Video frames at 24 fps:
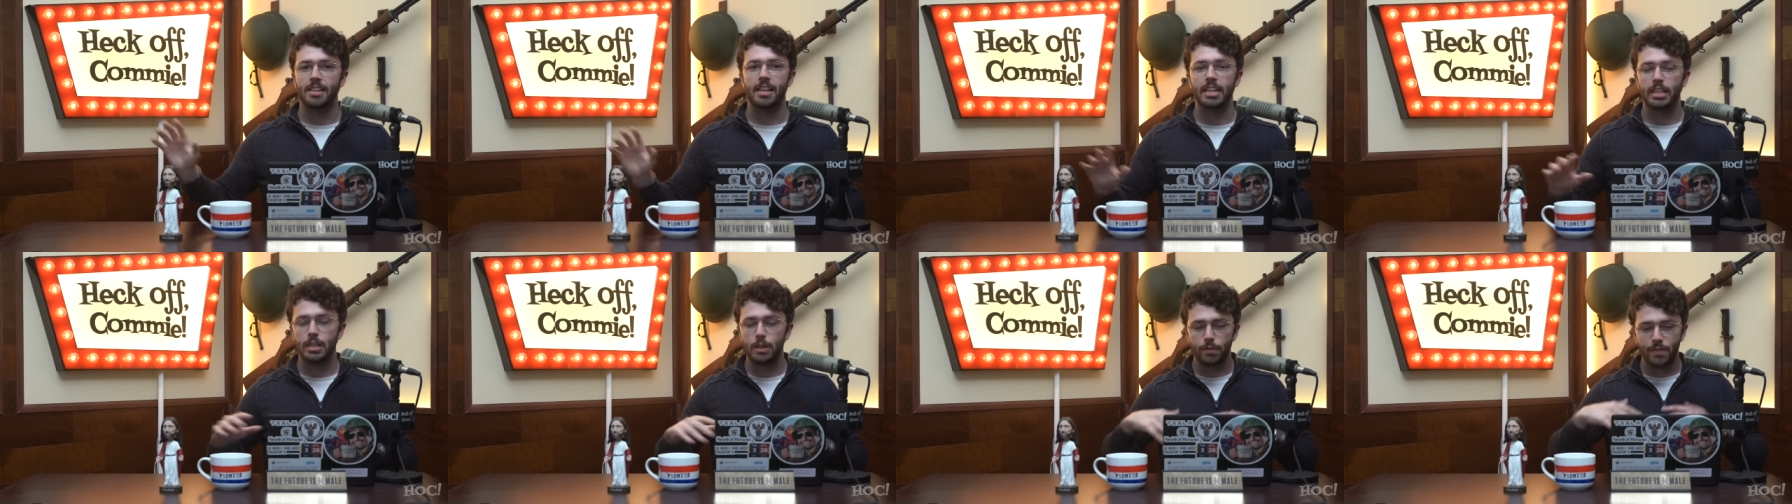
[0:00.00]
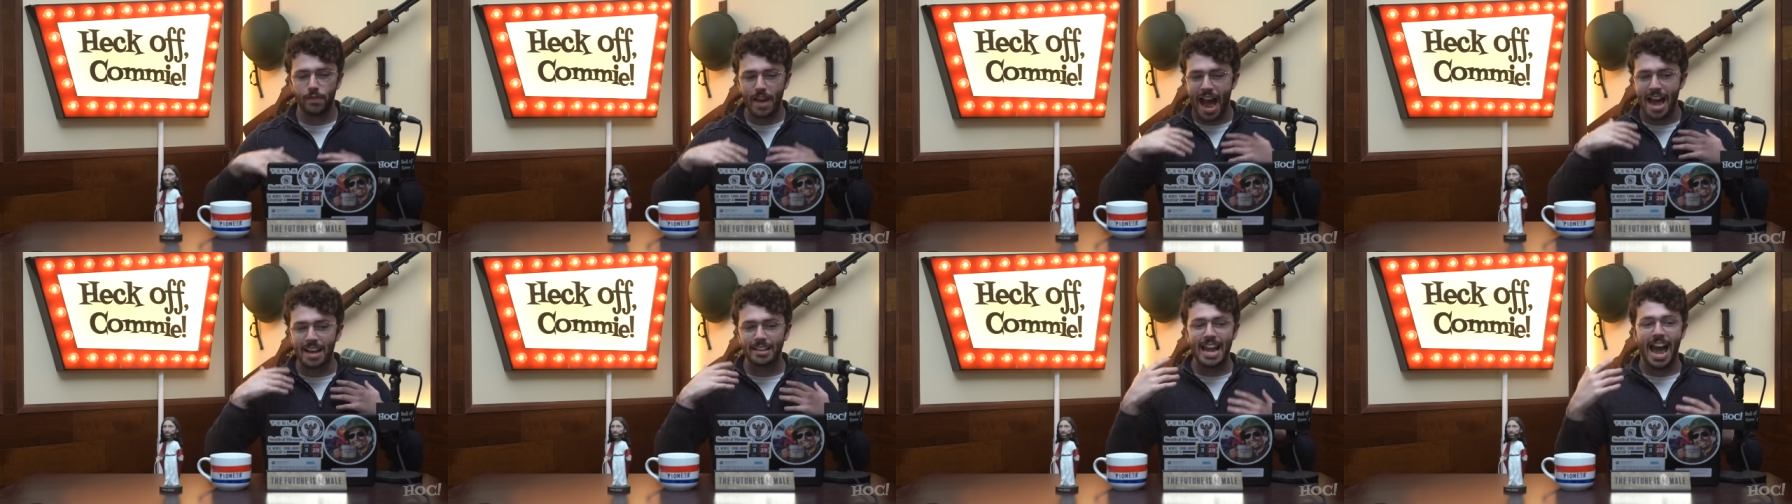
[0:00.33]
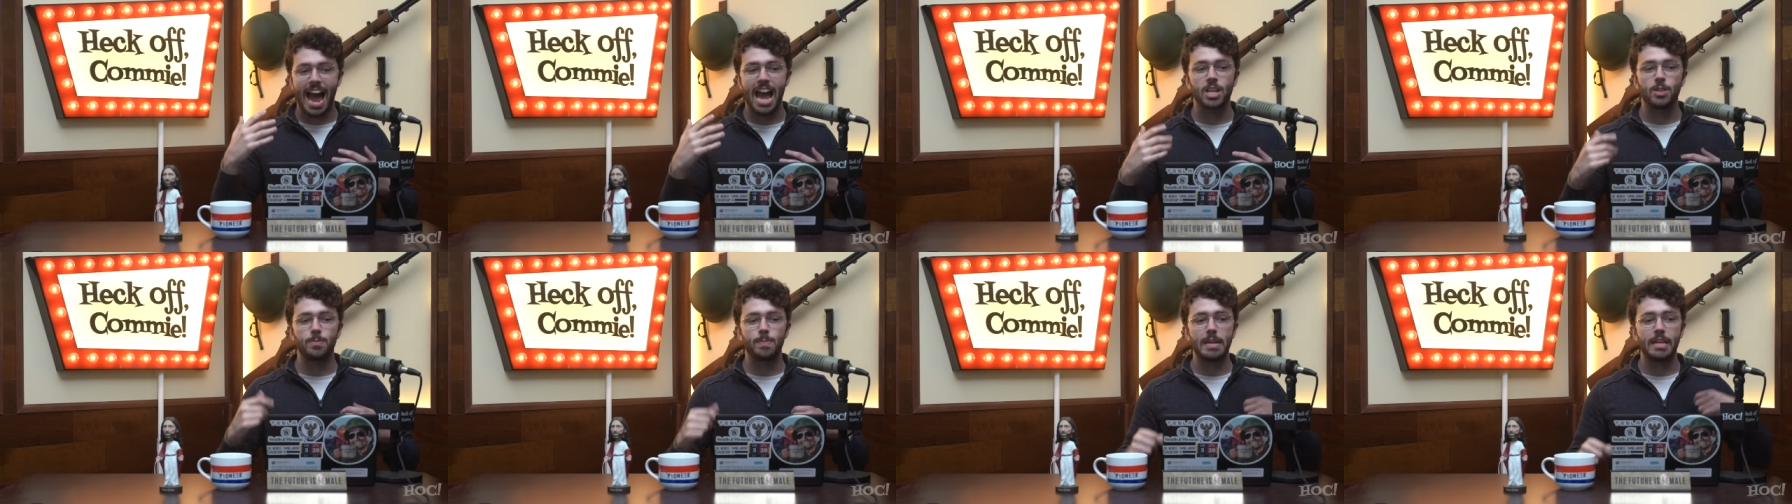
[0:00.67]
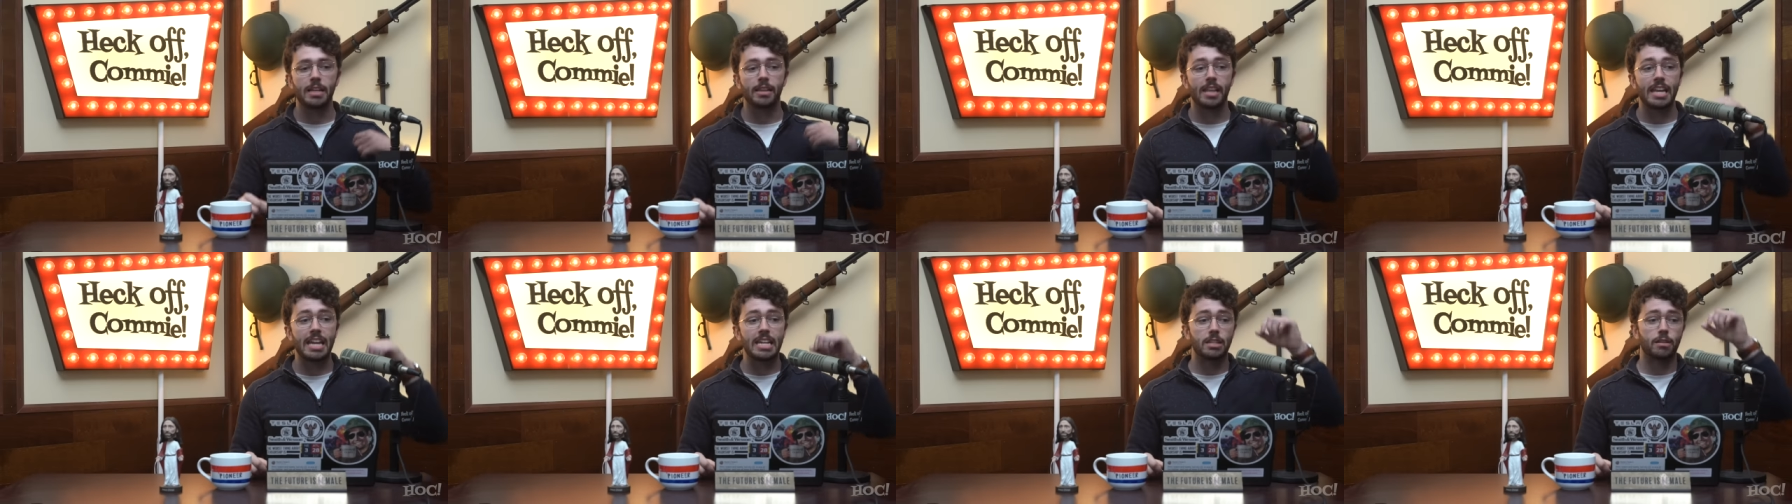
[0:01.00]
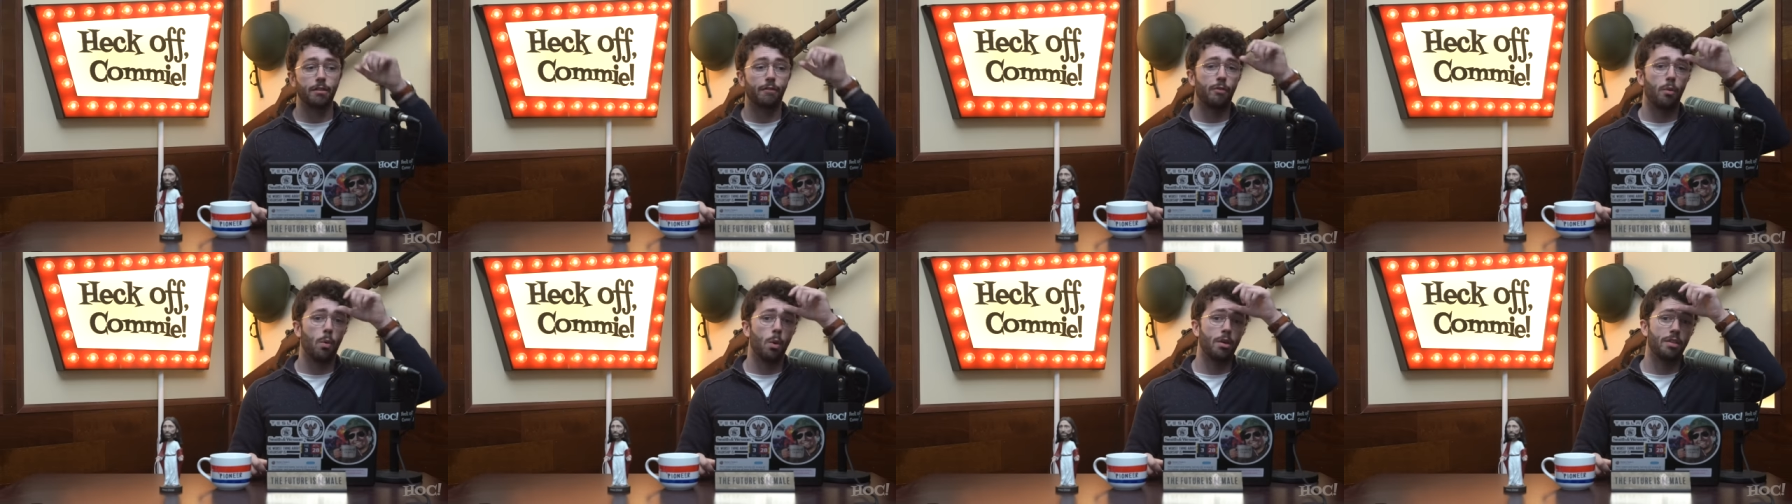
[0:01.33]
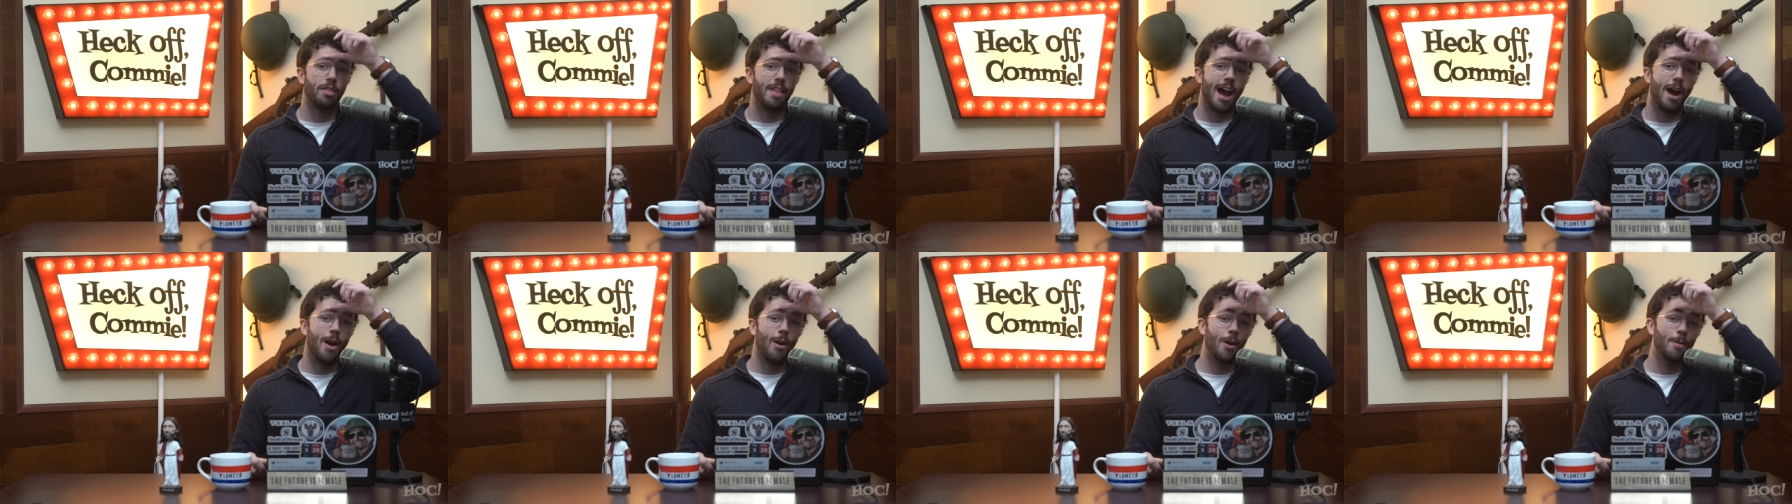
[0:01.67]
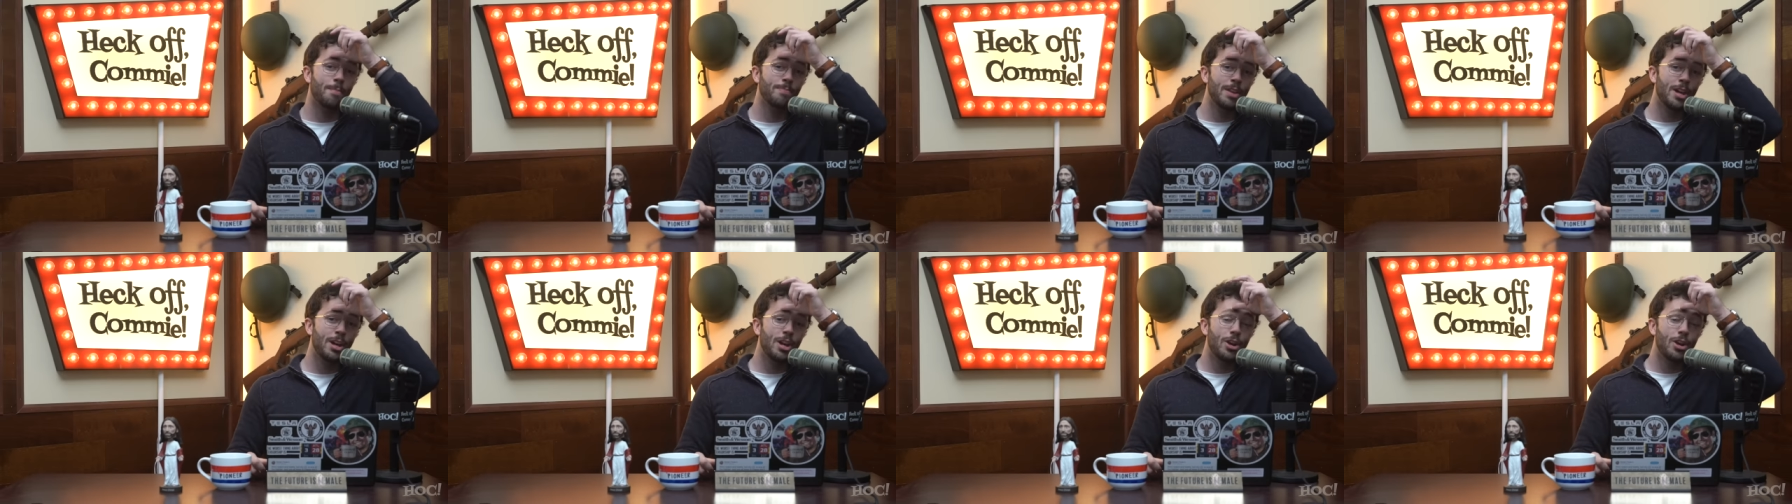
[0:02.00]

Like you've got guys being late to fourth hour